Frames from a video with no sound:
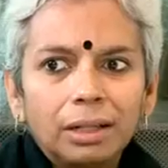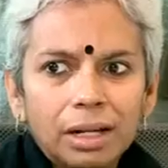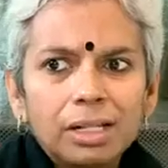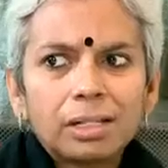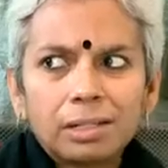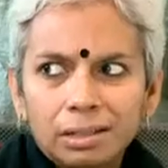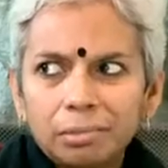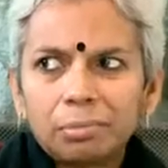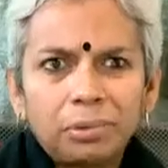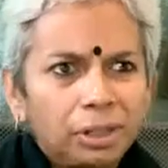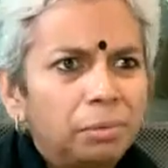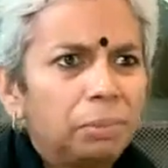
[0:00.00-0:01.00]
Kutch
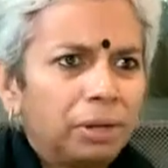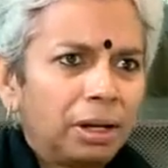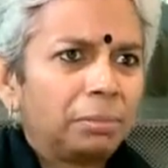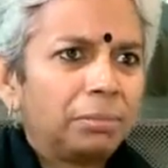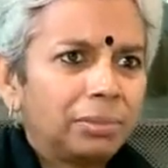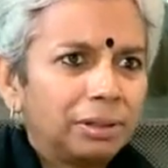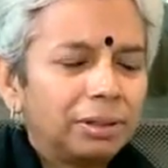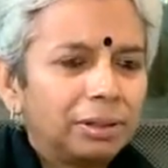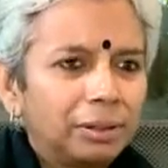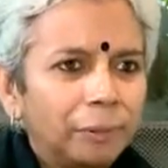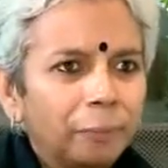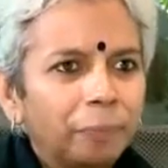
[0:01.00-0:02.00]
did become
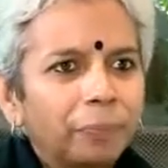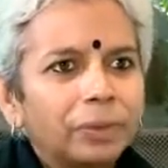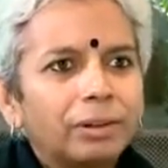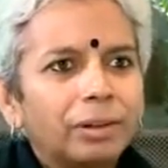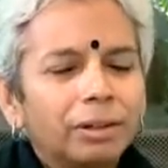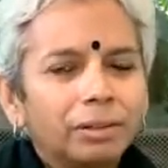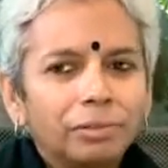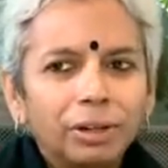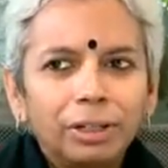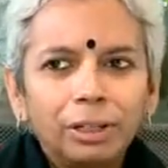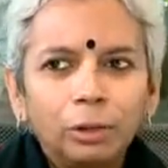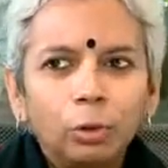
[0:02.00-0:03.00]
a
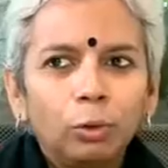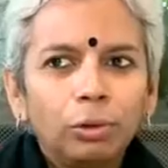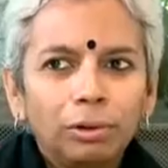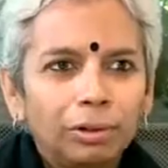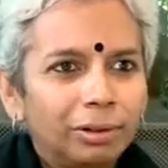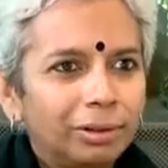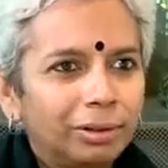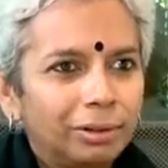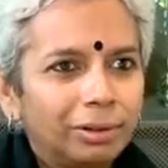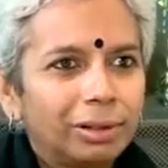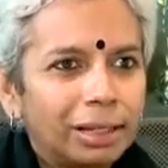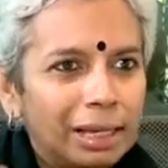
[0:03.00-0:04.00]
fairly
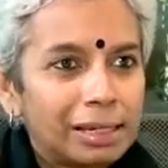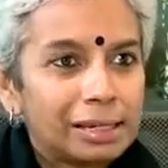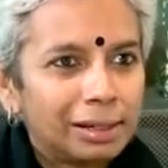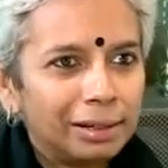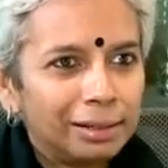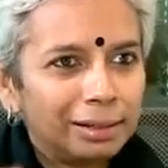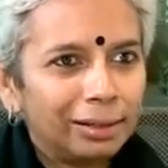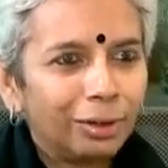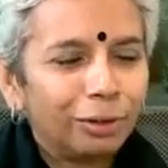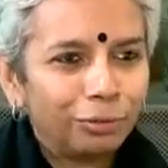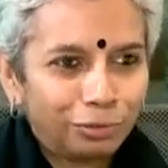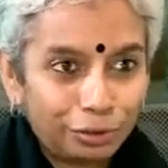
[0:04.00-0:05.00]
known case study
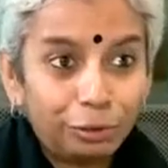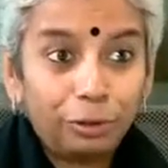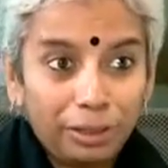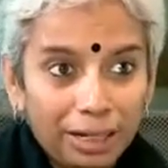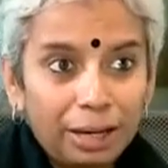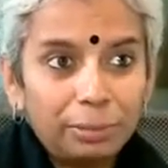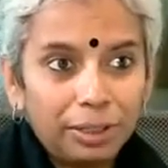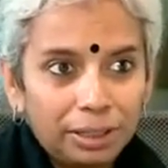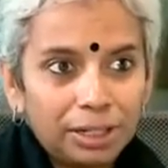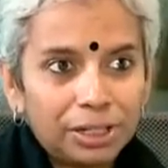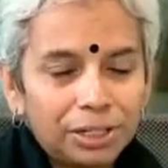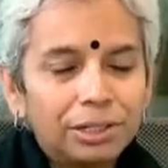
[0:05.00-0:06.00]
of a good
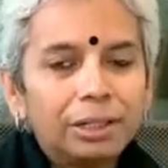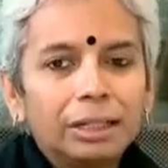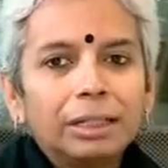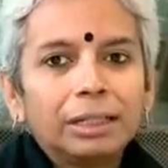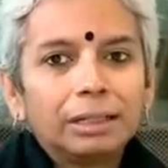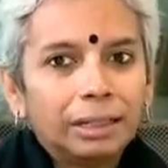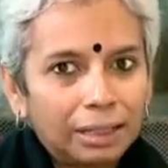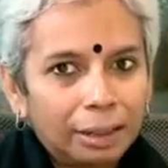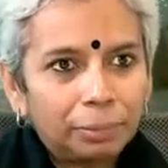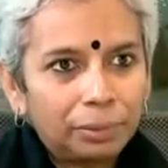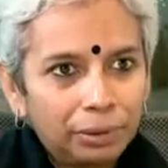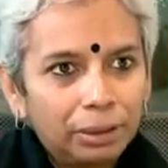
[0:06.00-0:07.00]
rehabilitation that
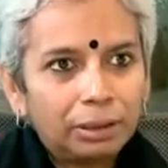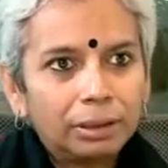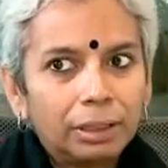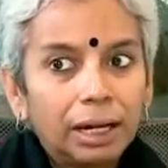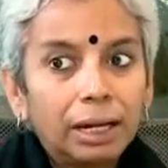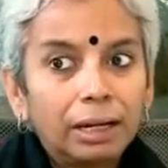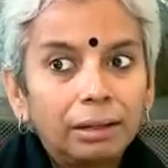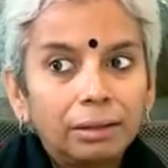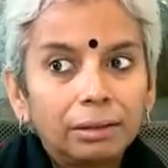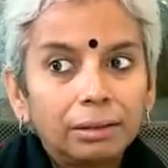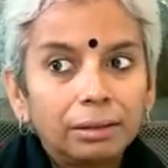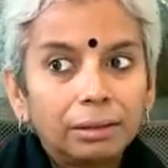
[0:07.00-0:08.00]
happened, and
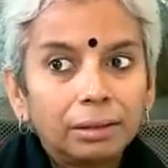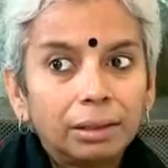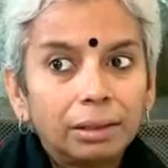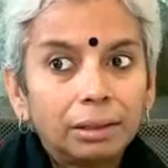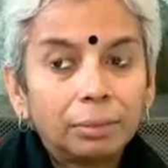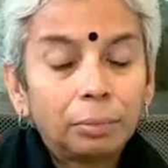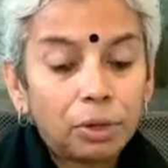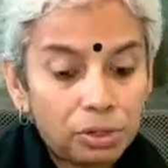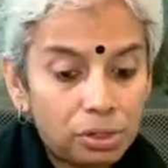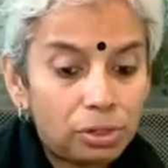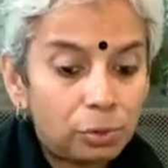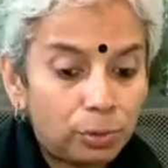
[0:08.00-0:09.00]
a
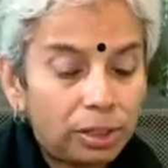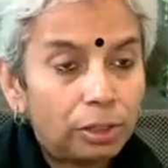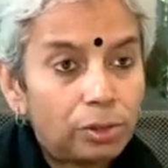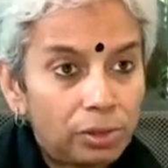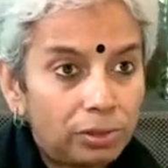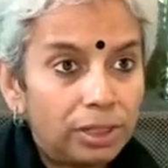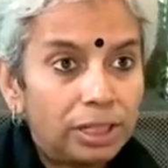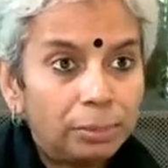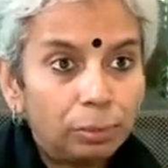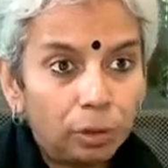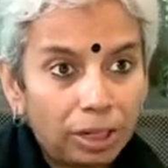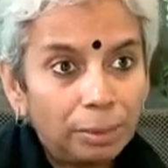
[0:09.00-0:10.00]
process where there was a very
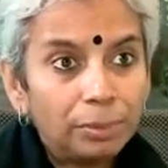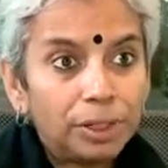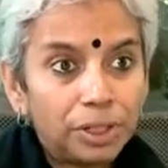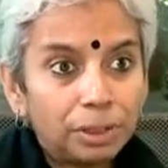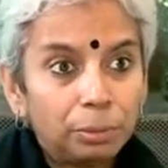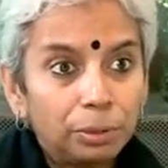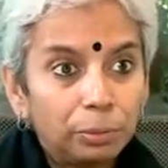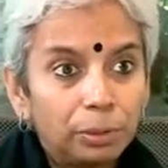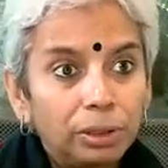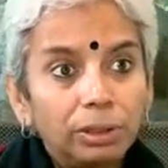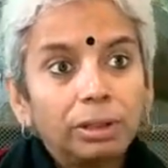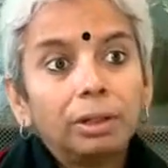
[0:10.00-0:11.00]
deep collaboration
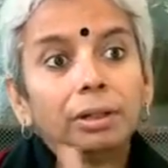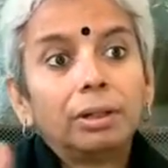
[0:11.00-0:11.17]
between